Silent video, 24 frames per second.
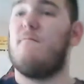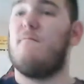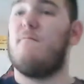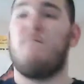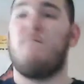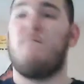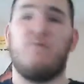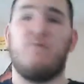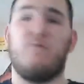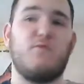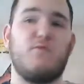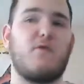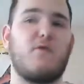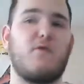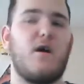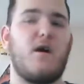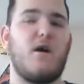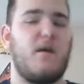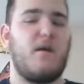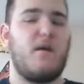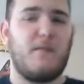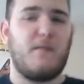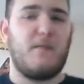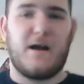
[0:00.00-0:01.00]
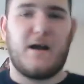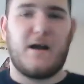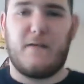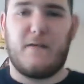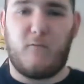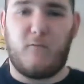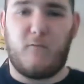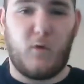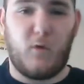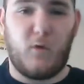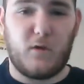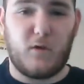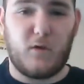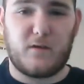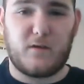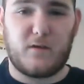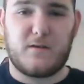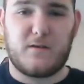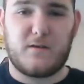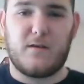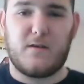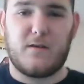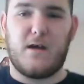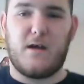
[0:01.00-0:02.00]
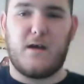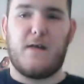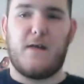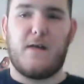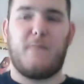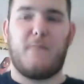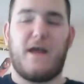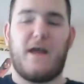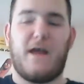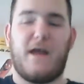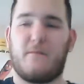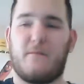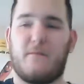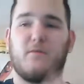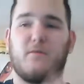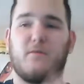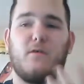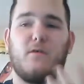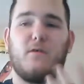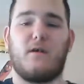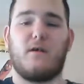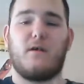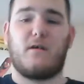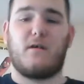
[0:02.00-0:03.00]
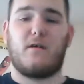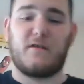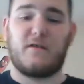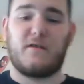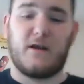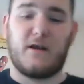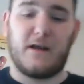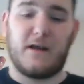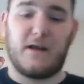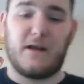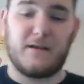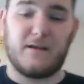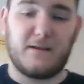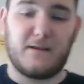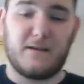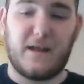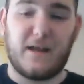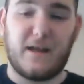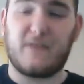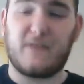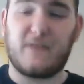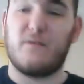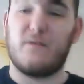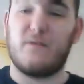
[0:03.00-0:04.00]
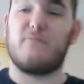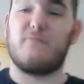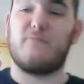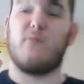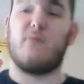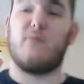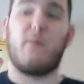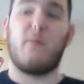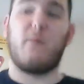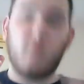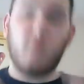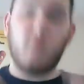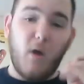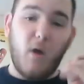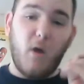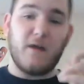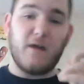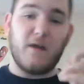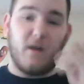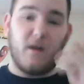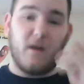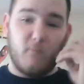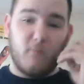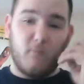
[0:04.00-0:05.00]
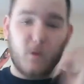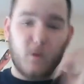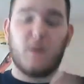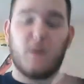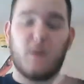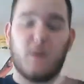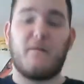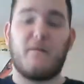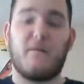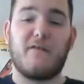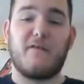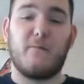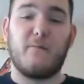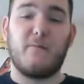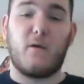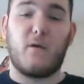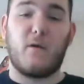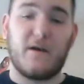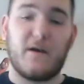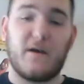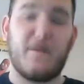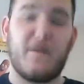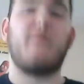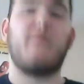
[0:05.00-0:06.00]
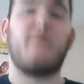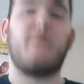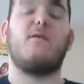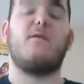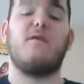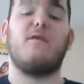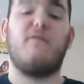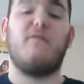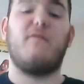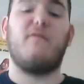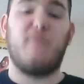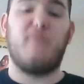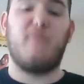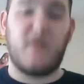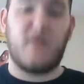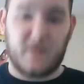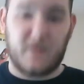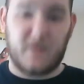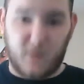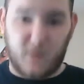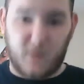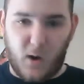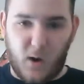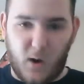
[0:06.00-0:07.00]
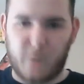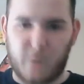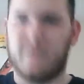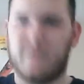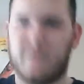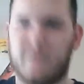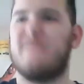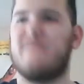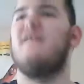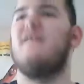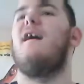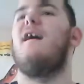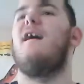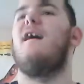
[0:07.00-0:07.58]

you call my bad episode of the Cutting Guy like list, well, number one, well, not possible, because that was going to fucking garbage.